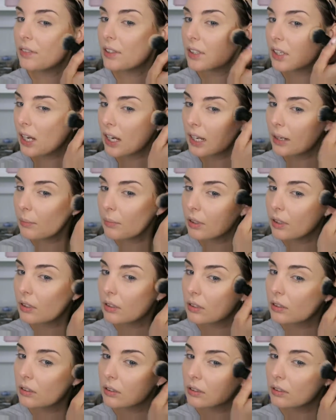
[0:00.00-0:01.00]
the time.
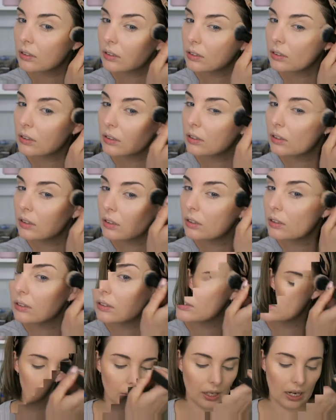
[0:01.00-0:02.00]

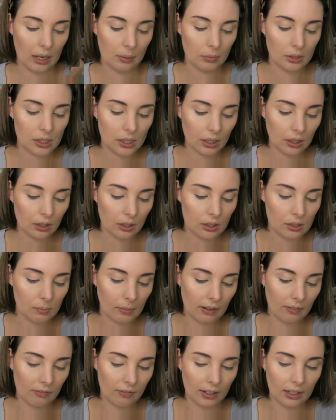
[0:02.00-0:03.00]
So I'm just gonna use
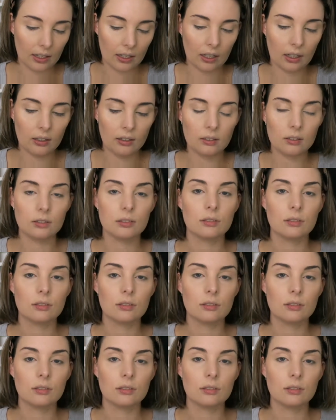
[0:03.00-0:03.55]
my finger